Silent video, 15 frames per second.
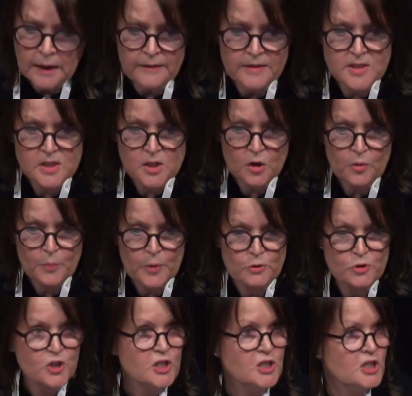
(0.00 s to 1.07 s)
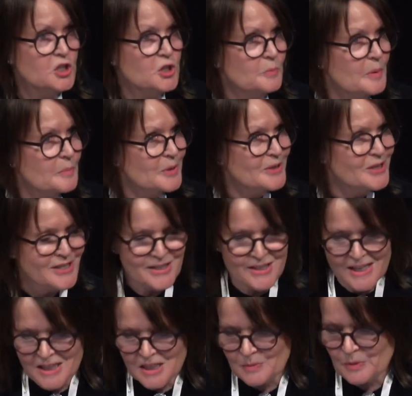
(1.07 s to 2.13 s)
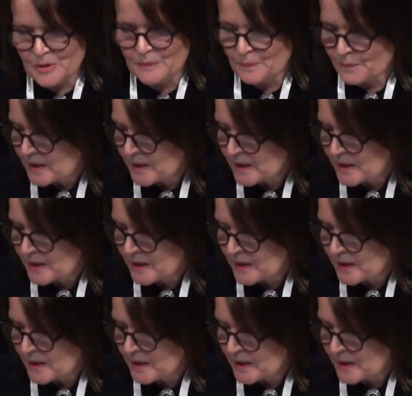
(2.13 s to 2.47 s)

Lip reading: This is our approach to digital mobility assessment.